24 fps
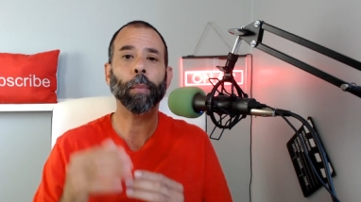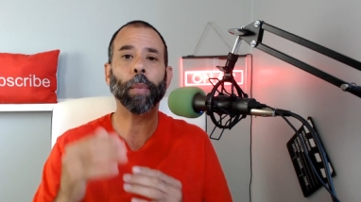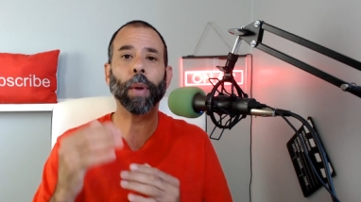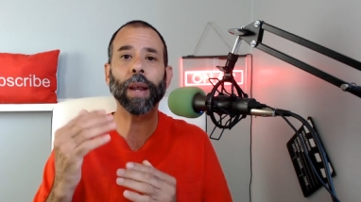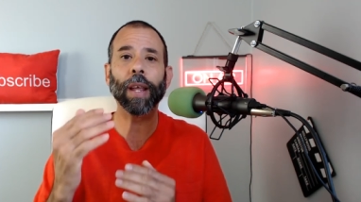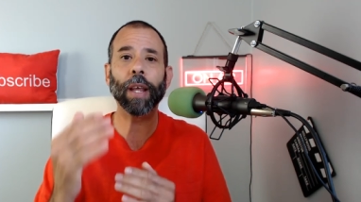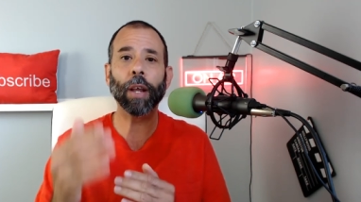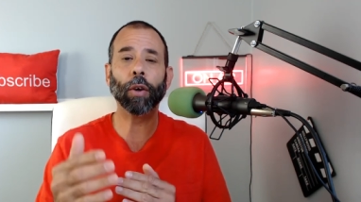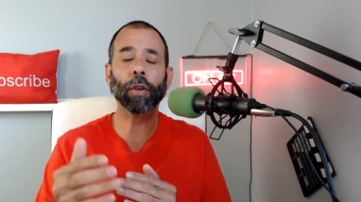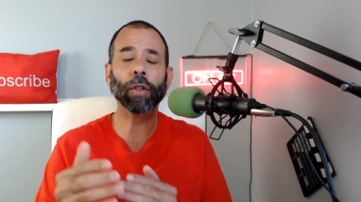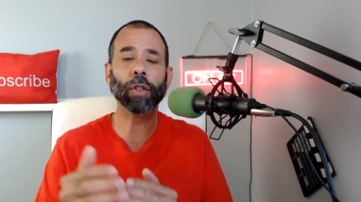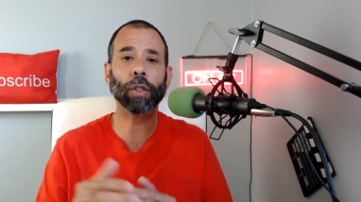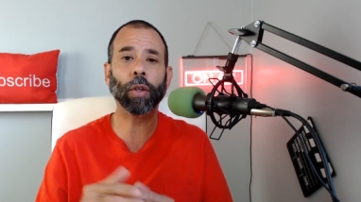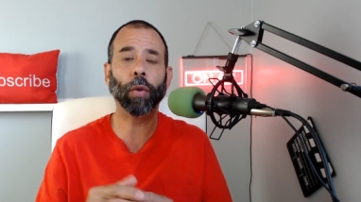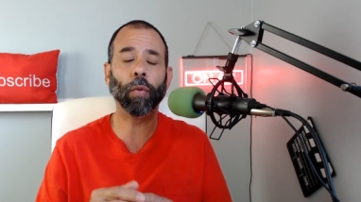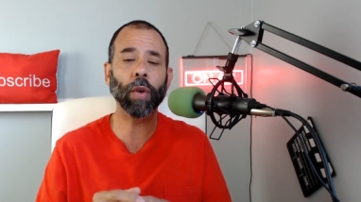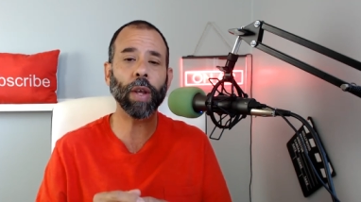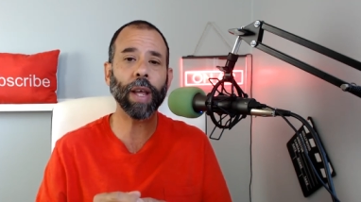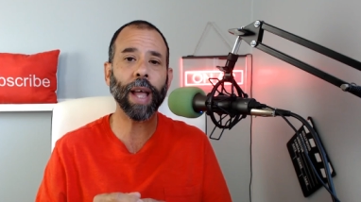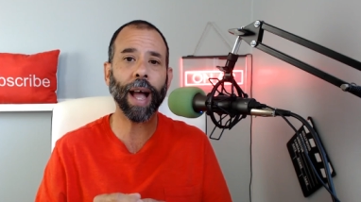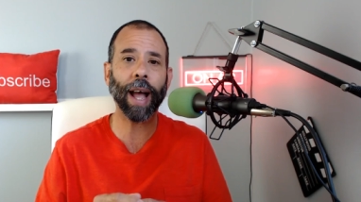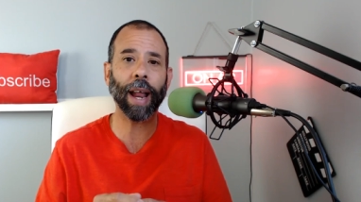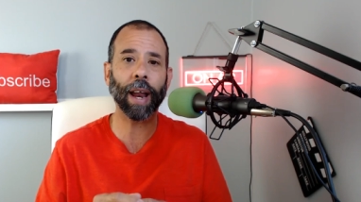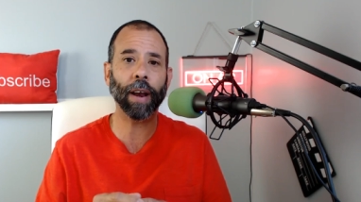But here's the
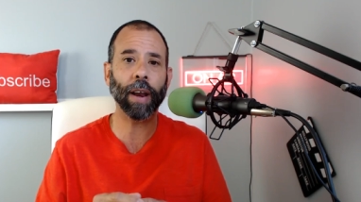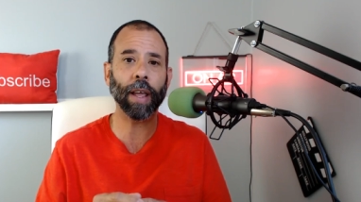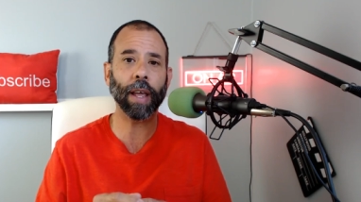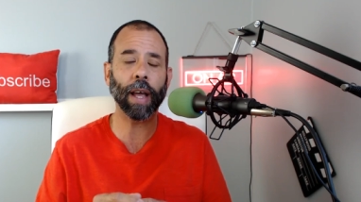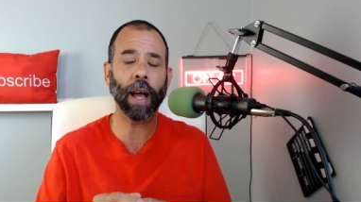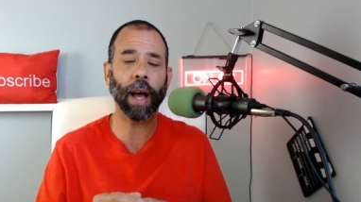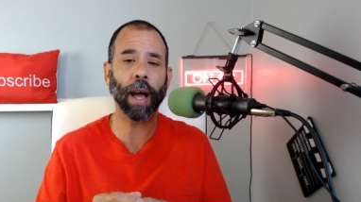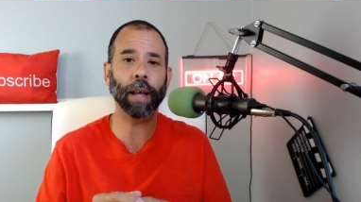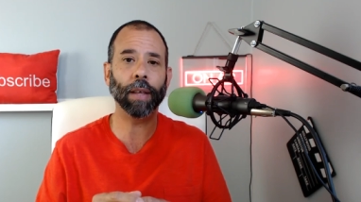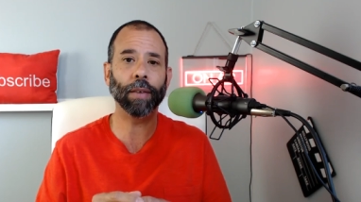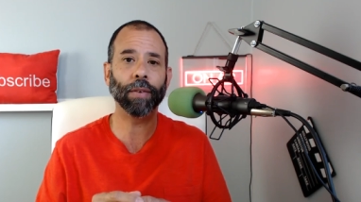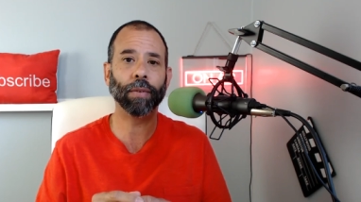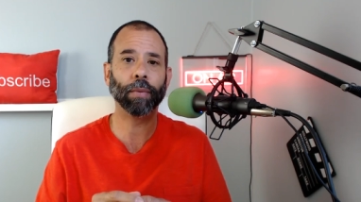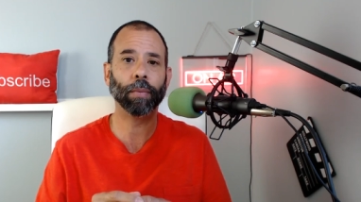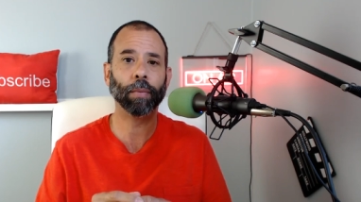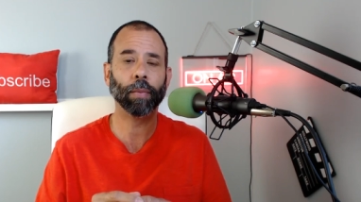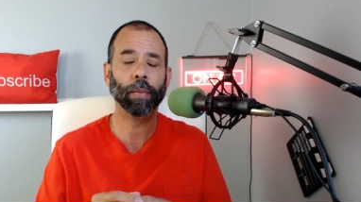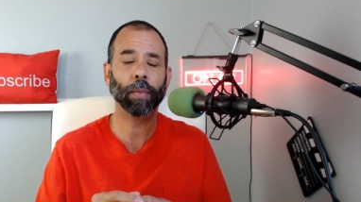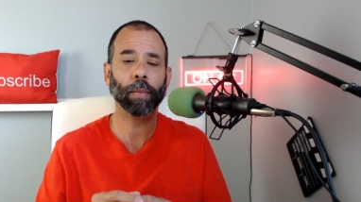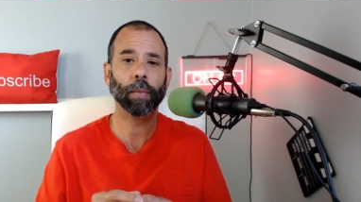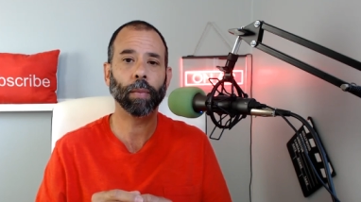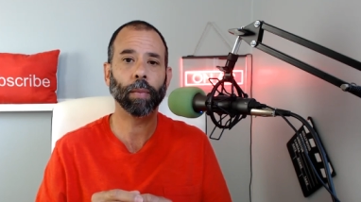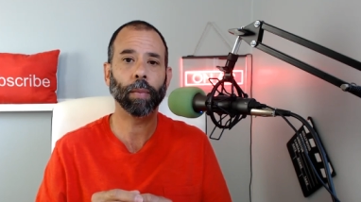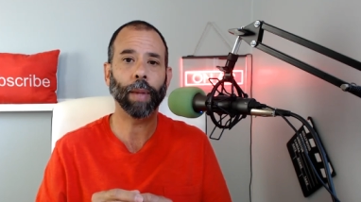reality, guys
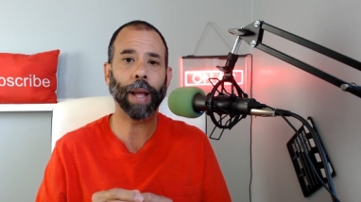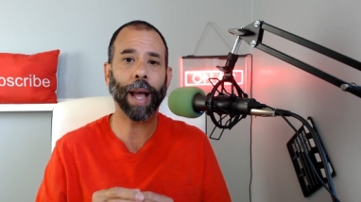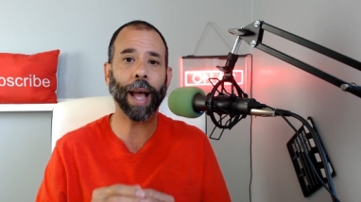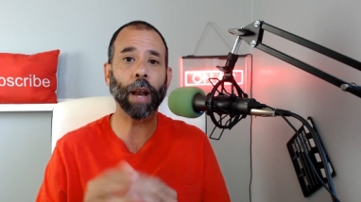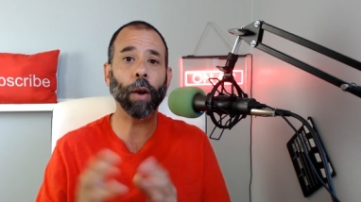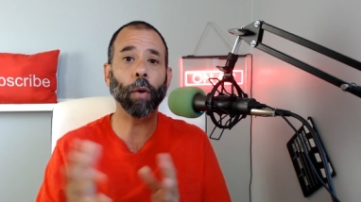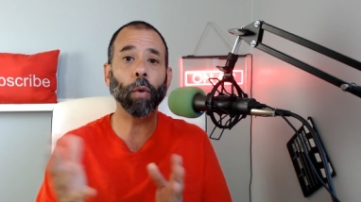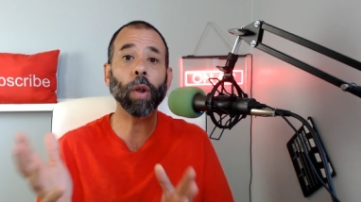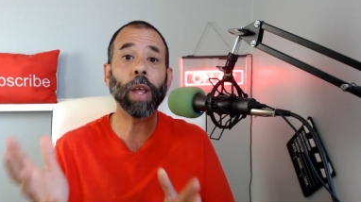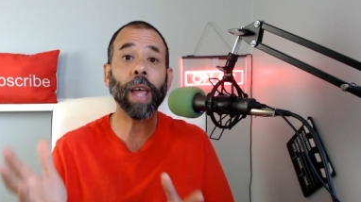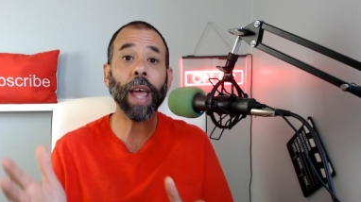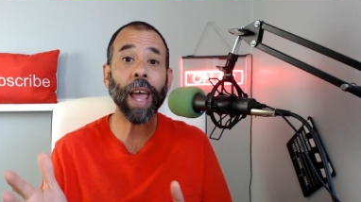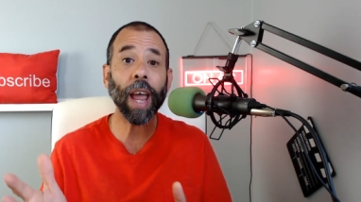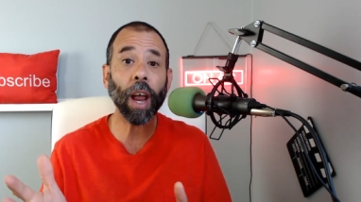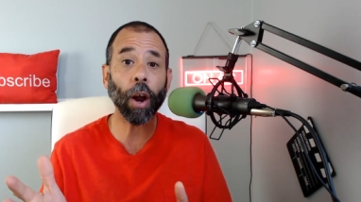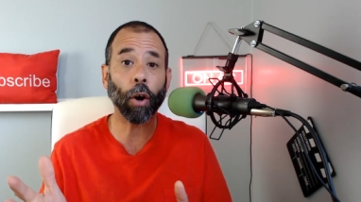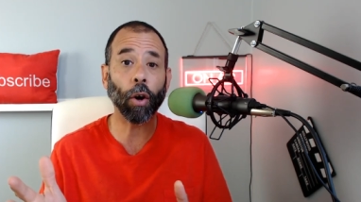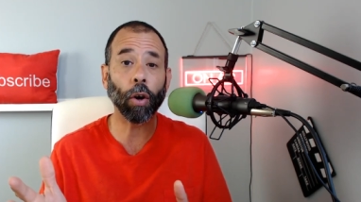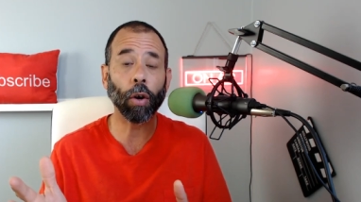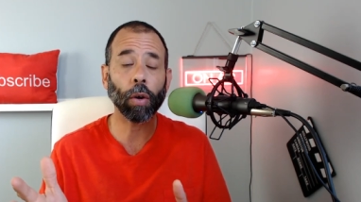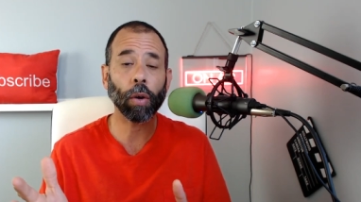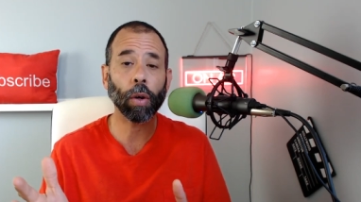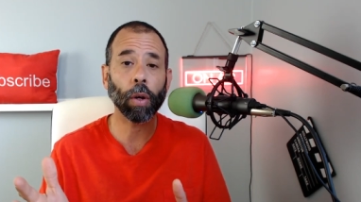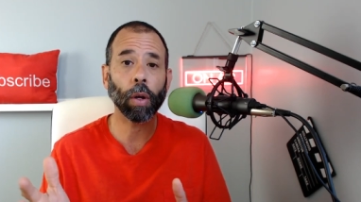I don't
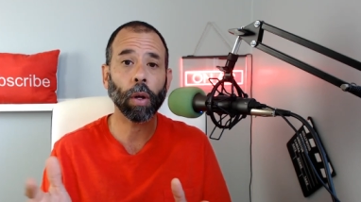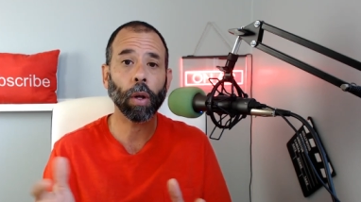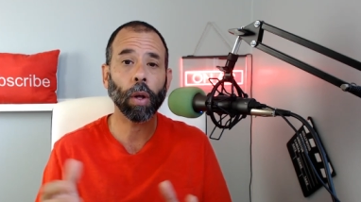care.